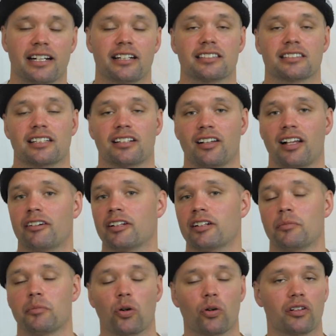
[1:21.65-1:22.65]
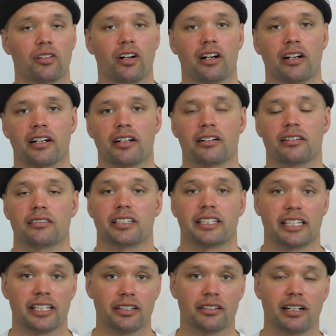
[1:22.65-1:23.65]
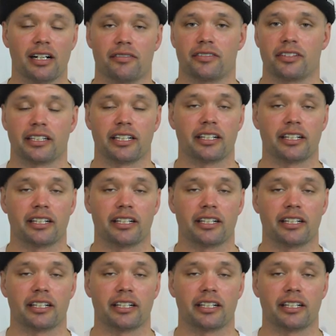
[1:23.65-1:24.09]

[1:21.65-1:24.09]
and it's gonna allow you to board longer year after